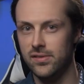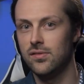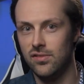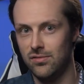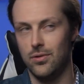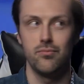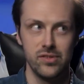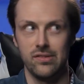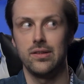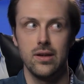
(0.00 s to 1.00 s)
since
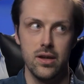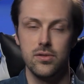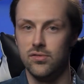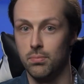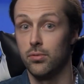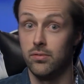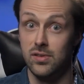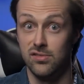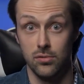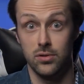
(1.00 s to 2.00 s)
obviously I use both of
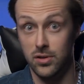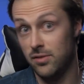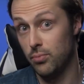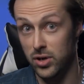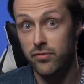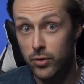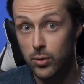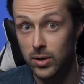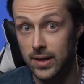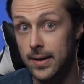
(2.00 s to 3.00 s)
these shortcuts pretty
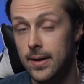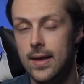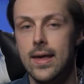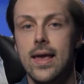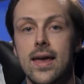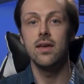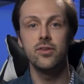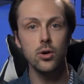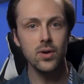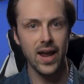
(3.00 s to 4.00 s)
frequently.
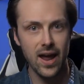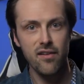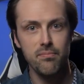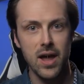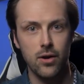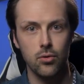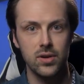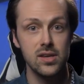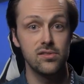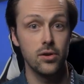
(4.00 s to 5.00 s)
If you don't have macro
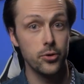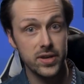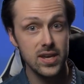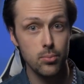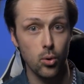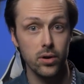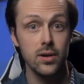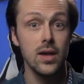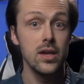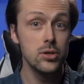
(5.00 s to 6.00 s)
keys on your keyboard,
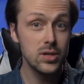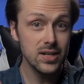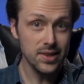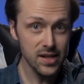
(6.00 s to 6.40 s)
you can at